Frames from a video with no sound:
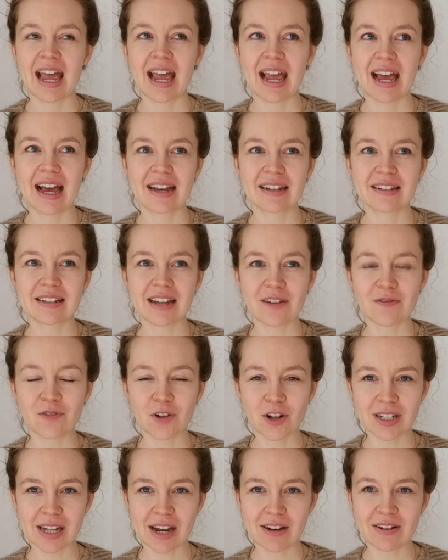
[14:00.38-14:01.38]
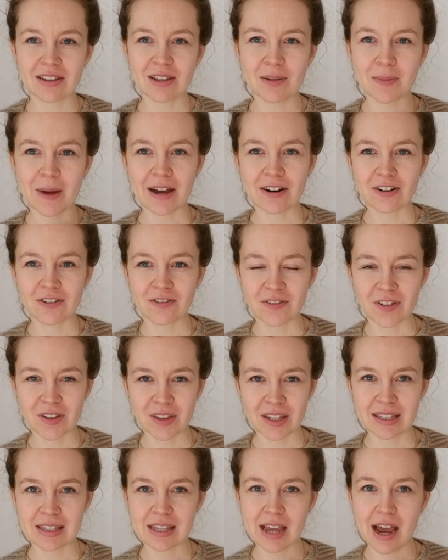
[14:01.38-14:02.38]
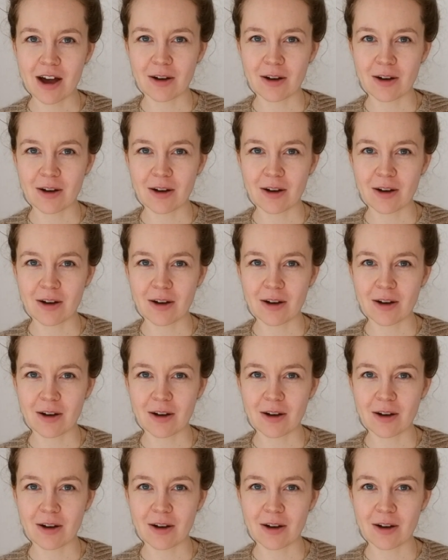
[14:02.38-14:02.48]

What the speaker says: And I've worked out in the pattern for this